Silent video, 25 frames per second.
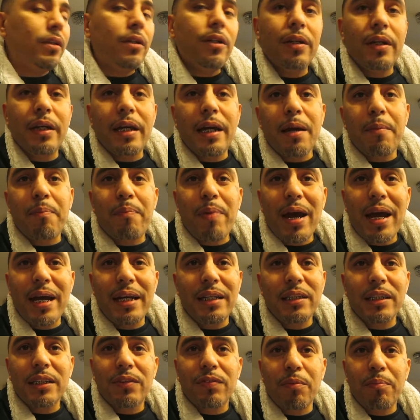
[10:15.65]
You can get
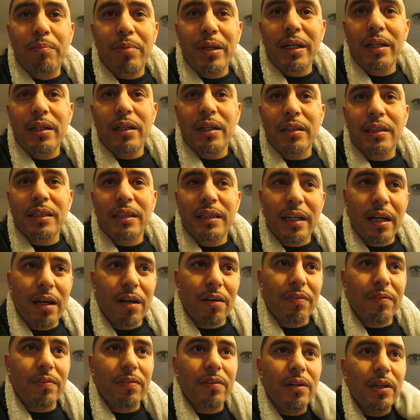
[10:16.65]
paid just for being
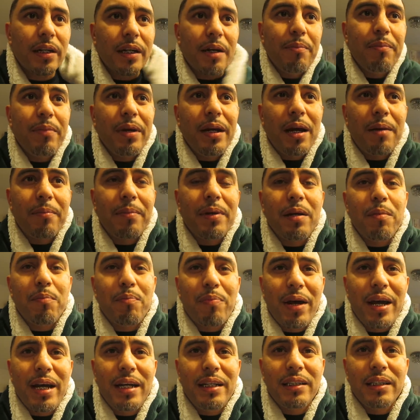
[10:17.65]
yourself. Look at me, I'm getting
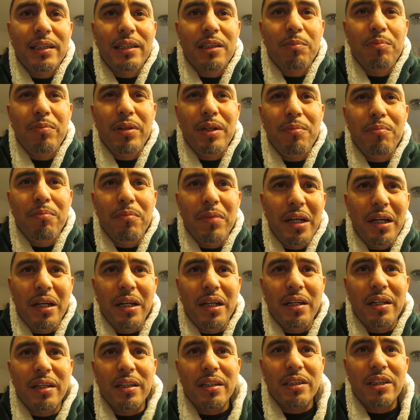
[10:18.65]
paid just to be
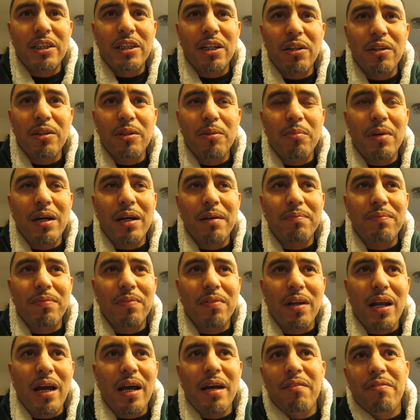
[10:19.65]
me and show you my
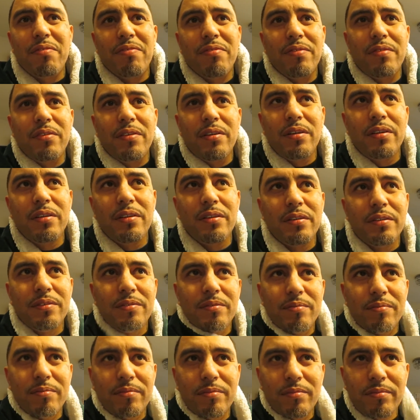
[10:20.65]
life.
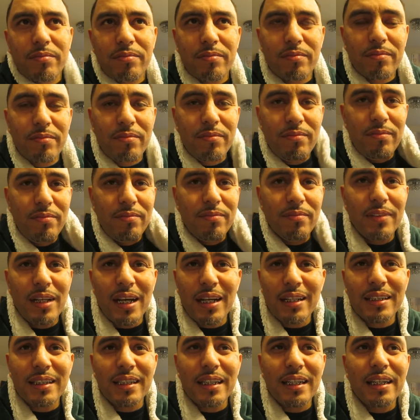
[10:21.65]

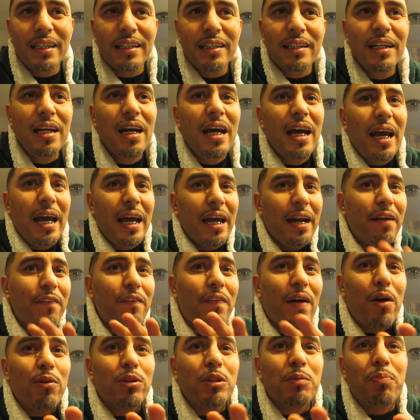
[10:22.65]
That's it. And
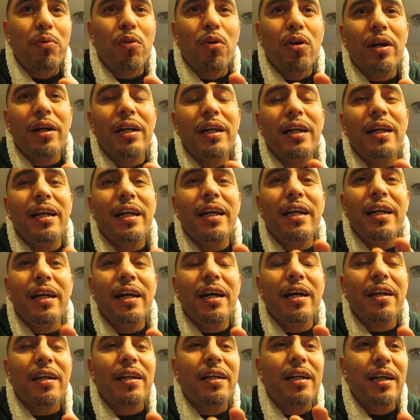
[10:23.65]
if I was born in any
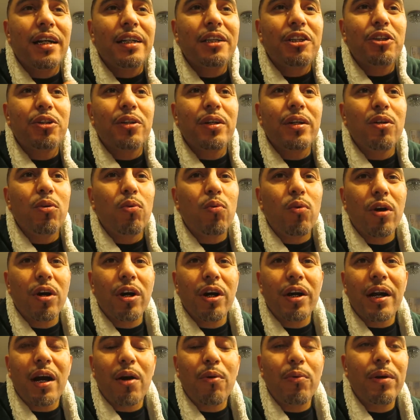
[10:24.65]
other country in the
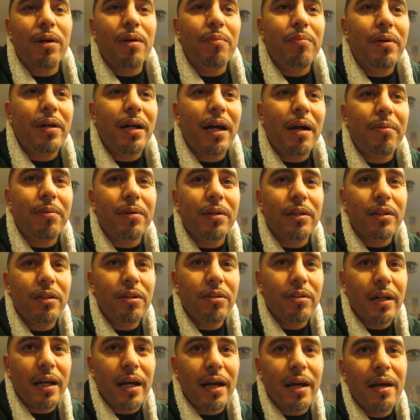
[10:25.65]
world, I wouldn't have been able to
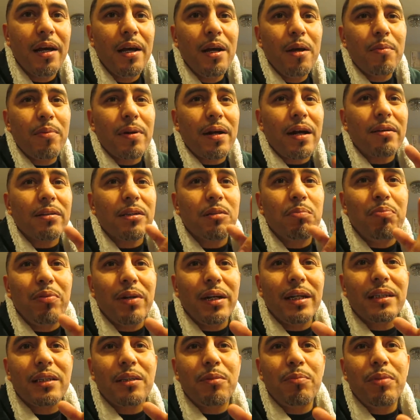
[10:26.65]
do that. But I was
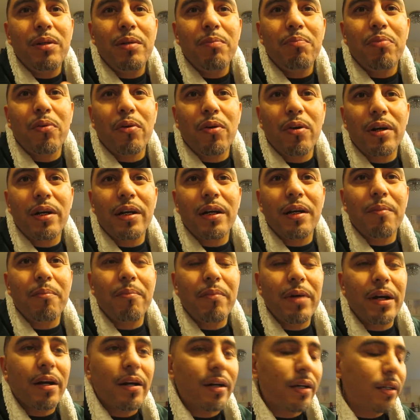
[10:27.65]
blessed to be born in
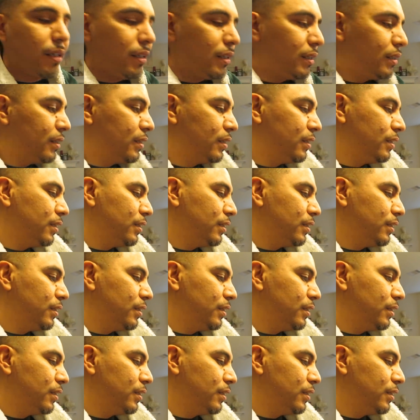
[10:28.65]
America.